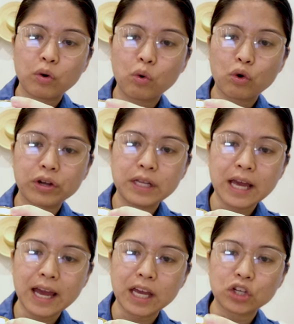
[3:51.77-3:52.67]
or
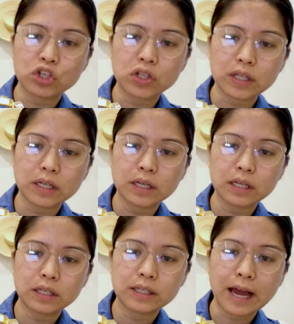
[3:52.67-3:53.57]
the H
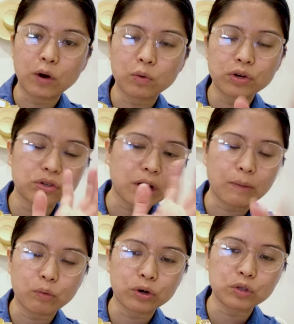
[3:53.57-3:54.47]
downwards or
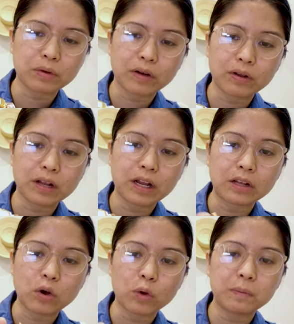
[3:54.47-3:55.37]
upwards, whatever, and then
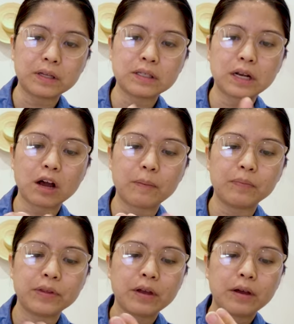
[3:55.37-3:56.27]
that opens it
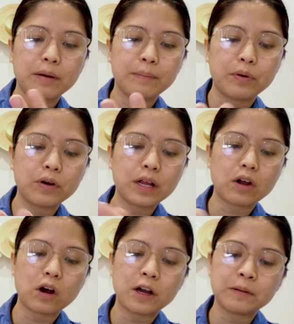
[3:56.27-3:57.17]
up, put it
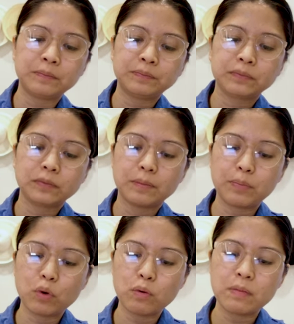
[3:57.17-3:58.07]
on,
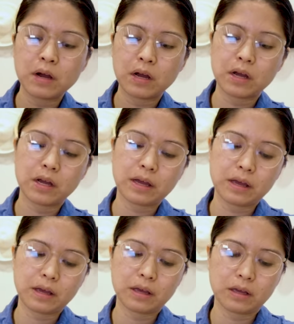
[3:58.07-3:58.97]
boom,
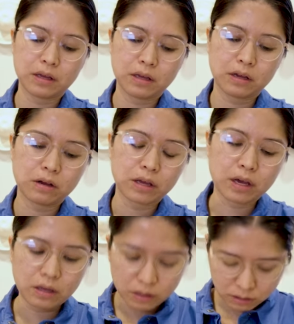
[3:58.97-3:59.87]
okay,